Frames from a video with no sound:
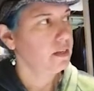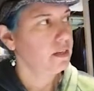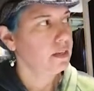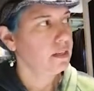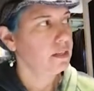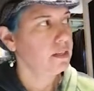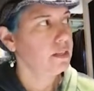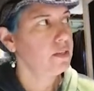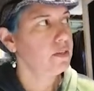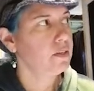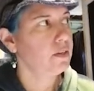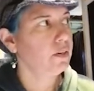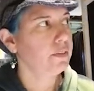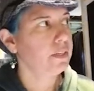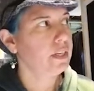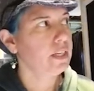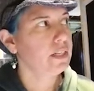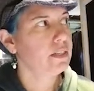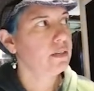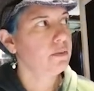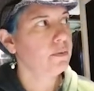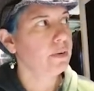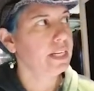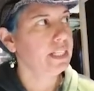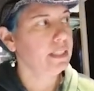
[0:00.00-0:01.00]
You don't need
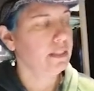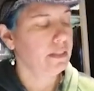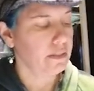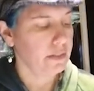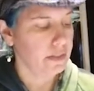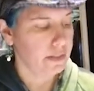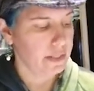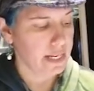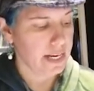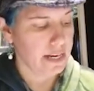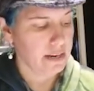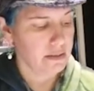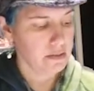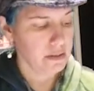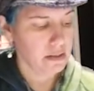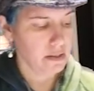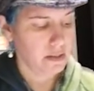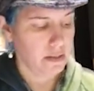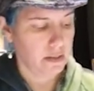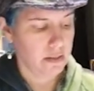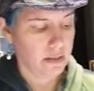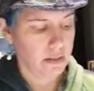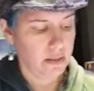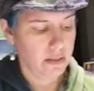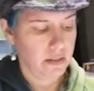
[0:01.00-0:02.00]
to write those down,
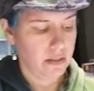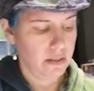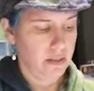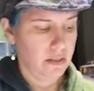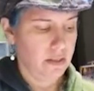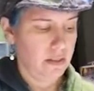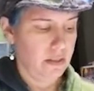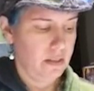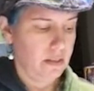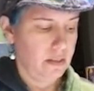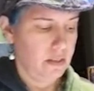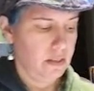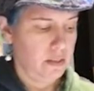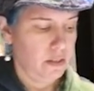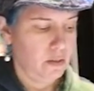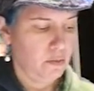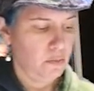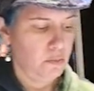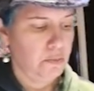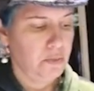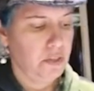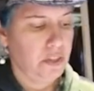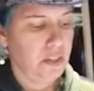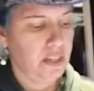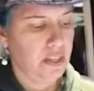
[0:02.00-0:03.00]

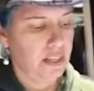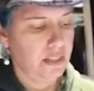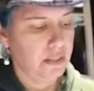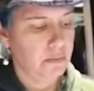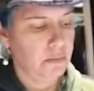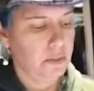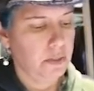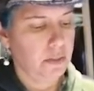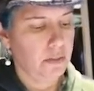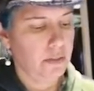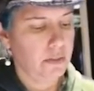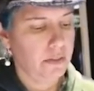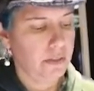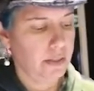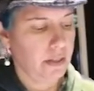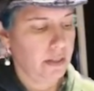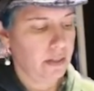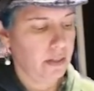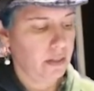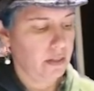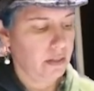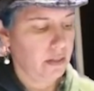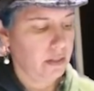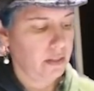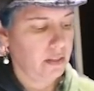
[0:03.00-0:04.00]
but that's what those
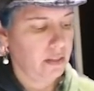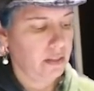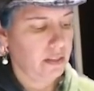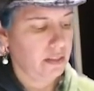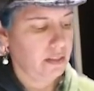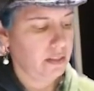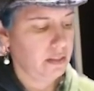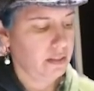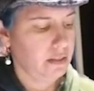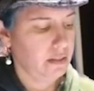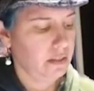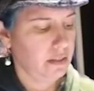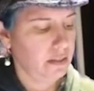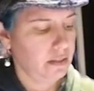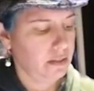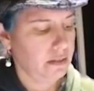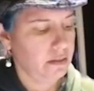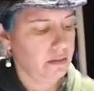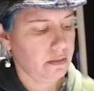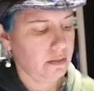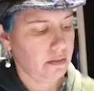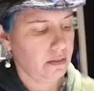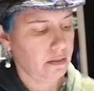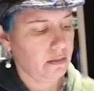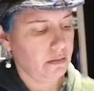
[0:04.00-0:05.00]
are.
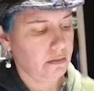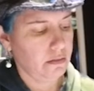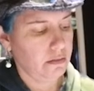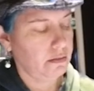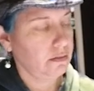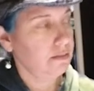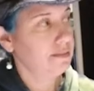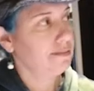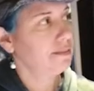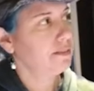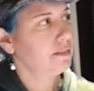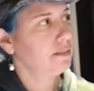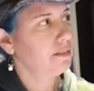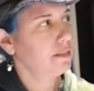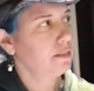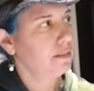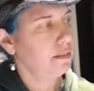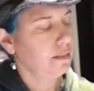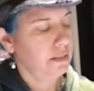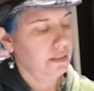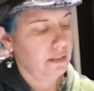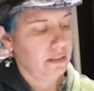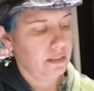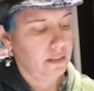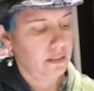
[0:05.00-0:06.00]
So,
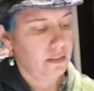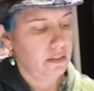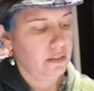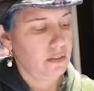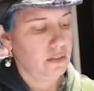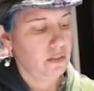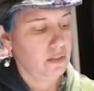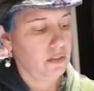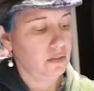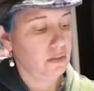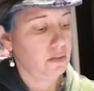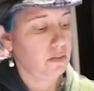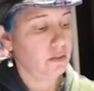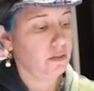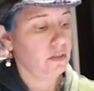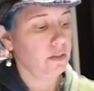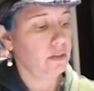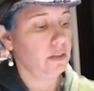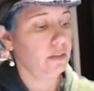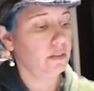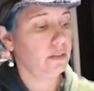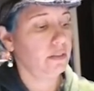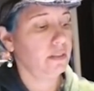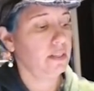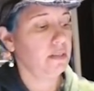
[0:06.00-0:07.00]
just so you
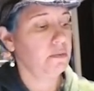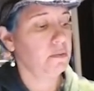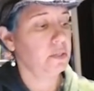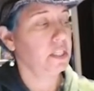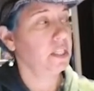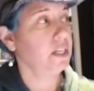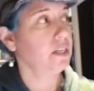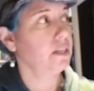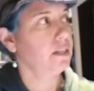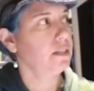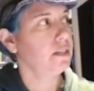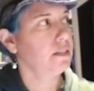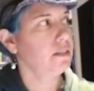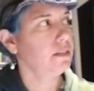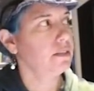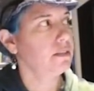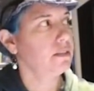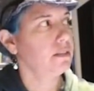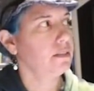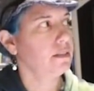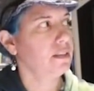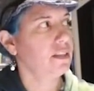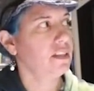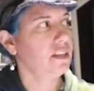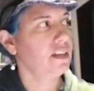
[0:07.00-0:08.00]
can see what that is,
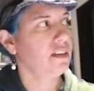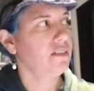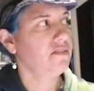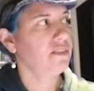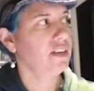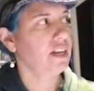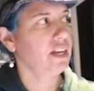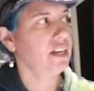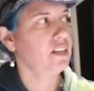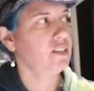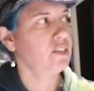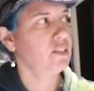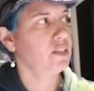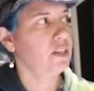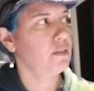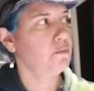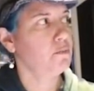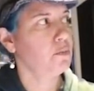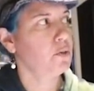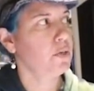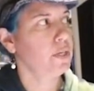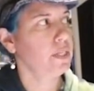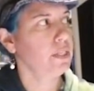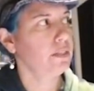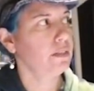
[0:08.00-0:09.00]
the vanishing
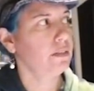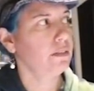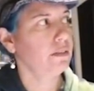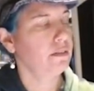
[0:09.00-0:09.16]
point